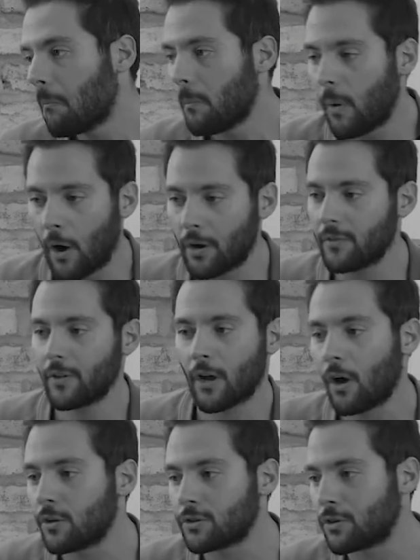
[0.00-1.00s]
part of the
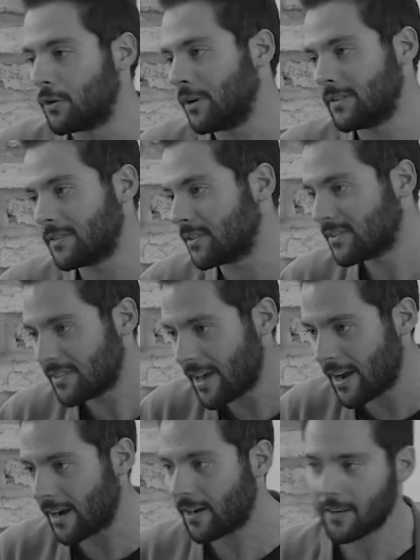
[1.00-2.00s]
culture. It's just there.